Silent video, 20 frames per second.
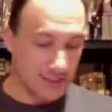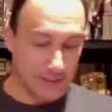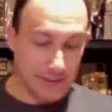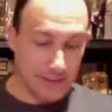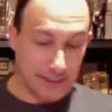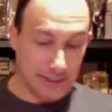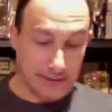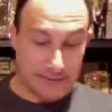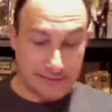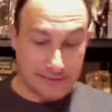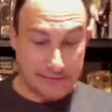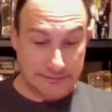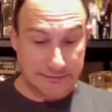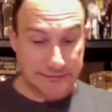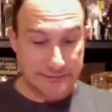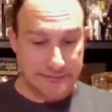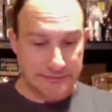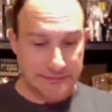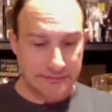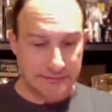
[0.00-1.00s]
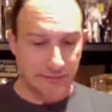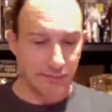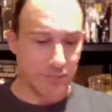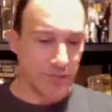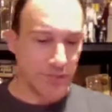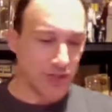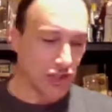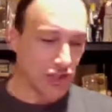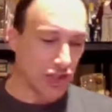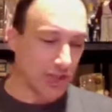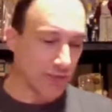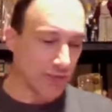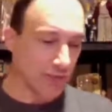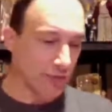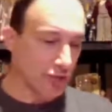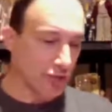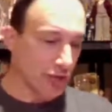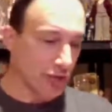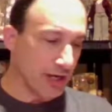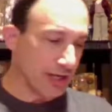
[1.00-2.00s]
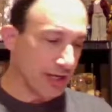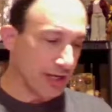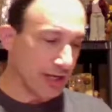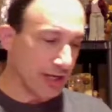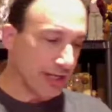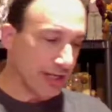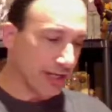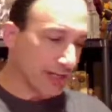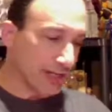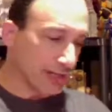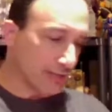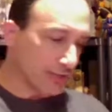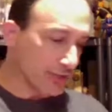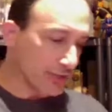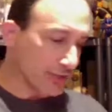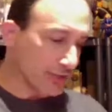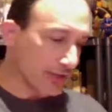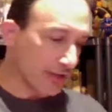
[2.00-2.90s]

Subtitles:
about Big Jim, trying to get some stuff.